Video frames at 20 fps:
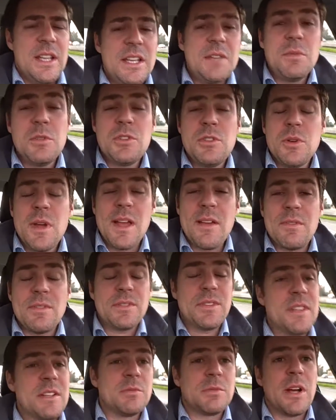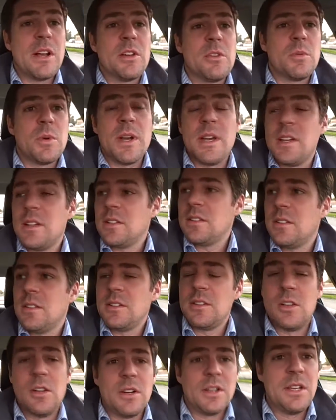He would do everything right away.
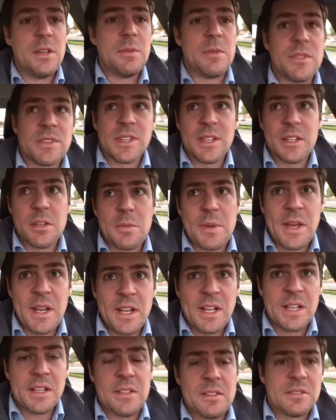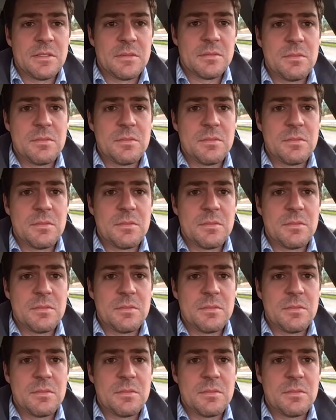You know, he would think about it.